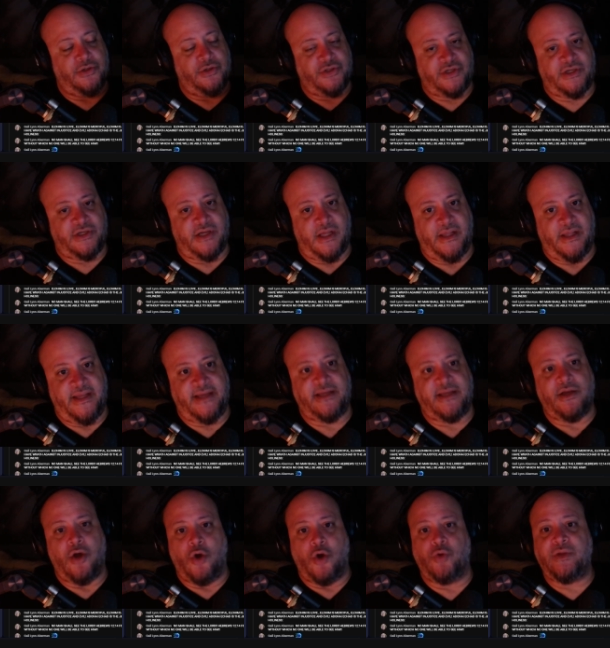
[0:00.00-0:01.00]
click
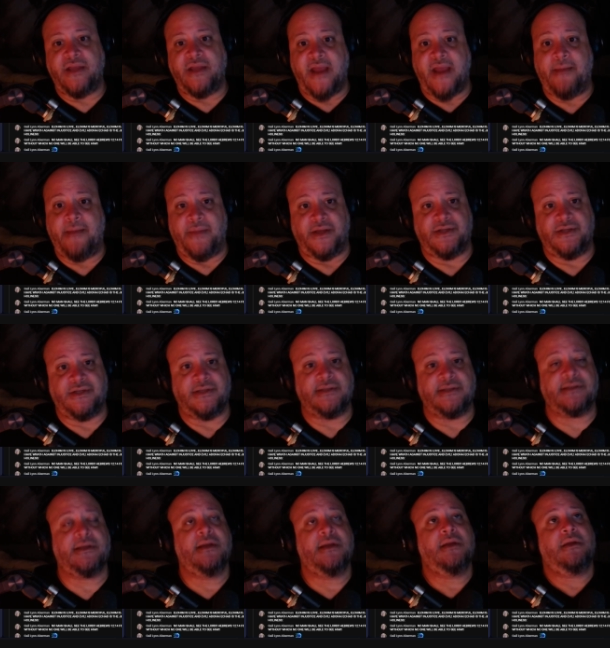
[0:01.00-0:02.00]
only at
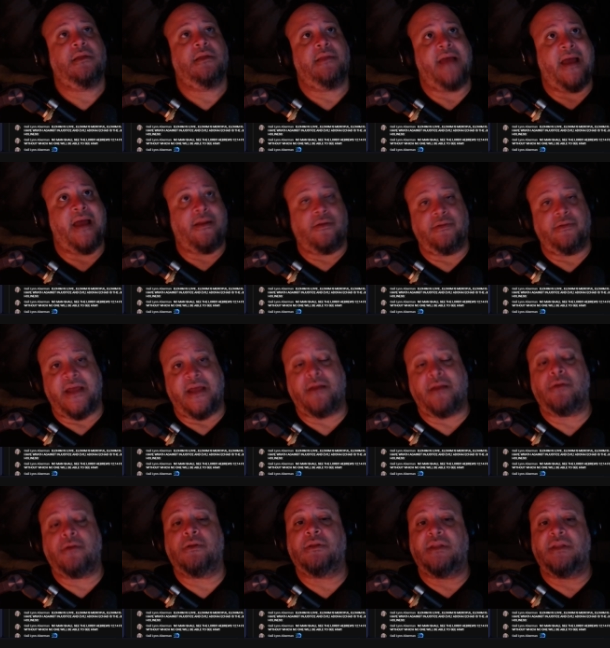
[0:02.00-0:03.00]
mentions.
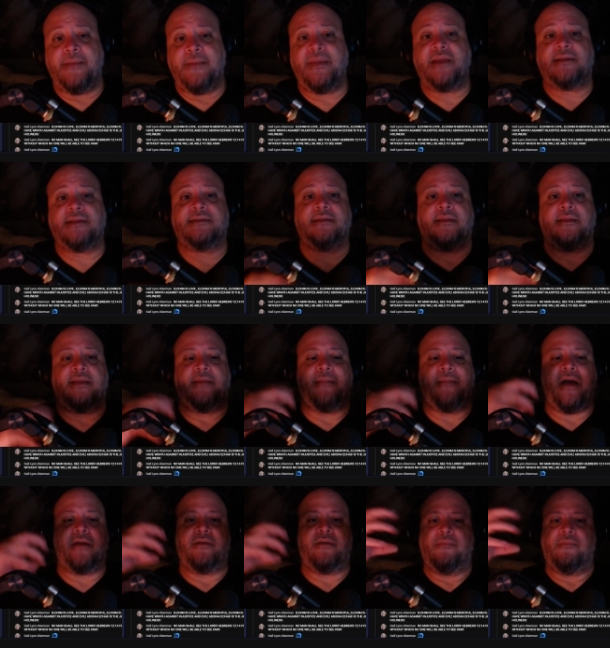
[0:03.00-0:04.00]
That'll limit the
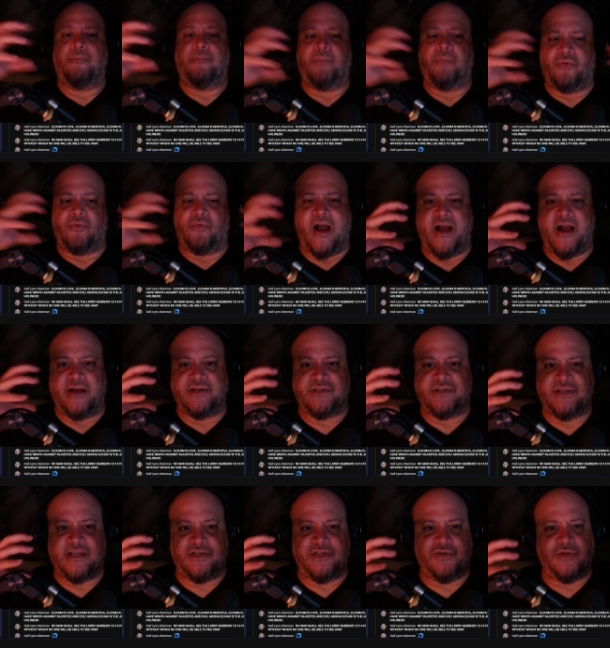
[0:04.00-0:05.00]
amount of barrage
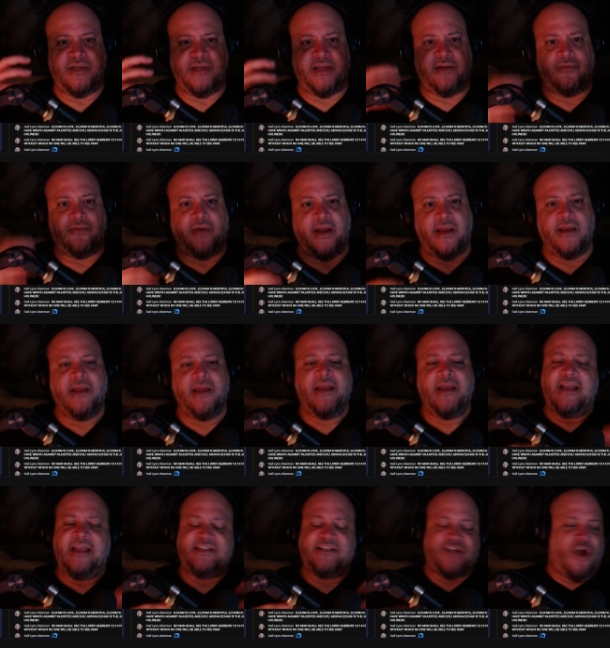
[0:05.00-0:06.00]
that you get, right?
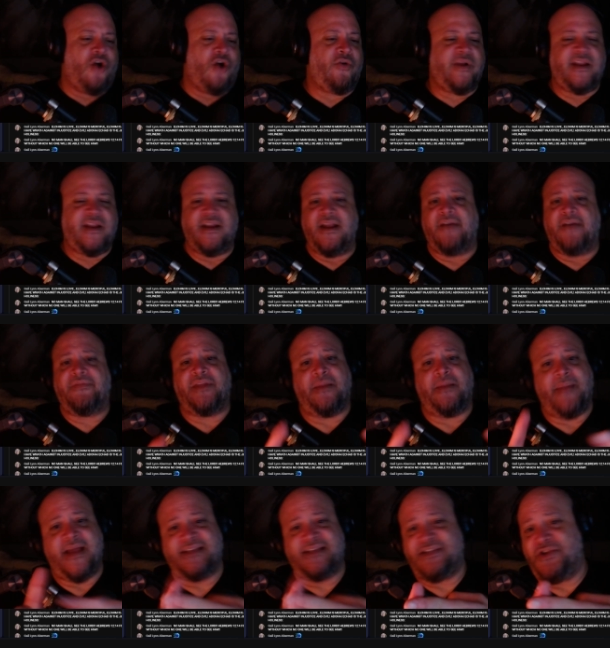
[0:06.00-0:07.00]
It's already enough that I'm
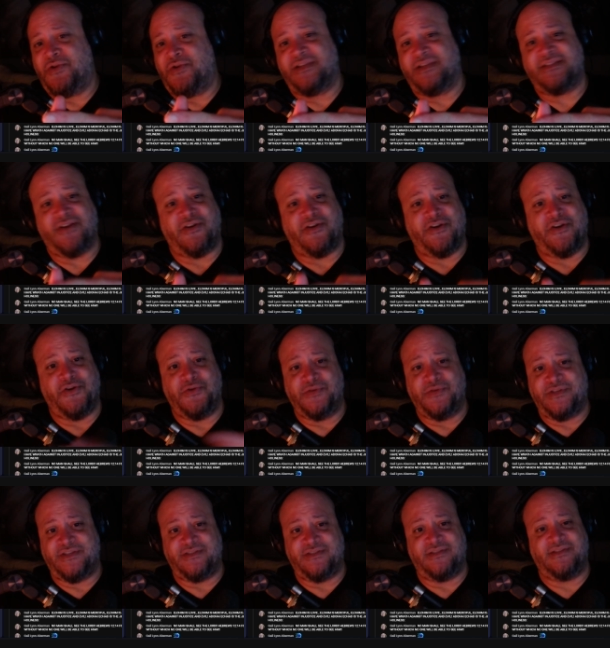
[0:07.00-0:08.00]
asking you to start a new,
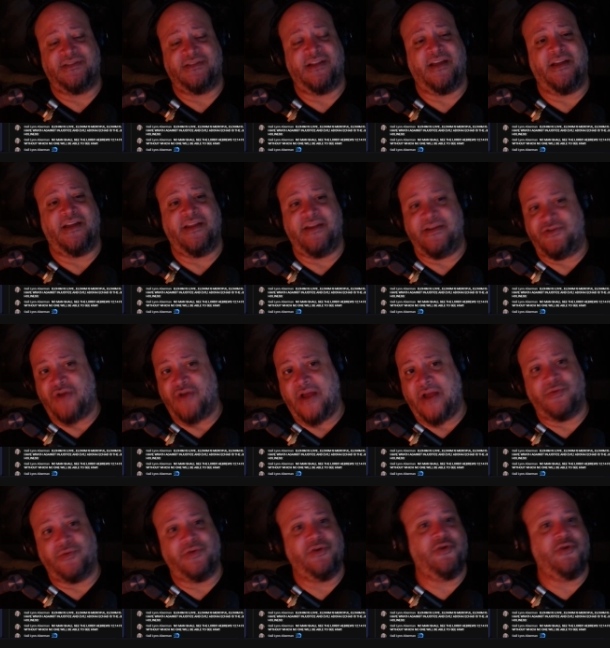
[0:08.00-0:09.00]

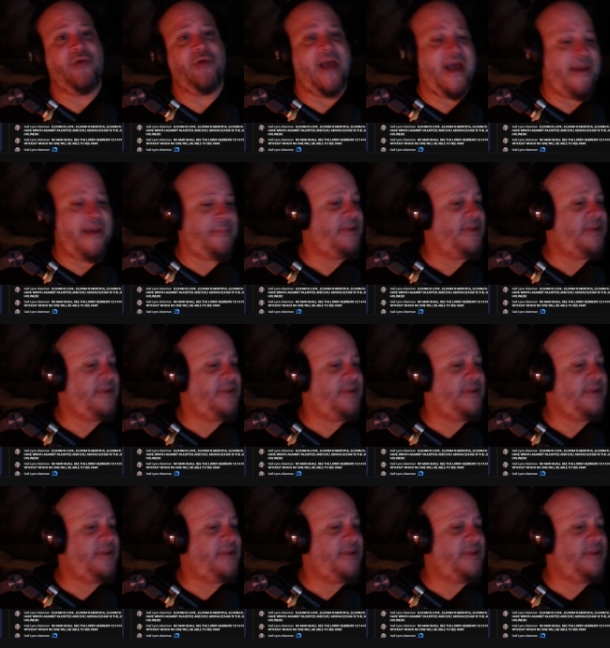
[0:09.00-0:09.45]
download a new app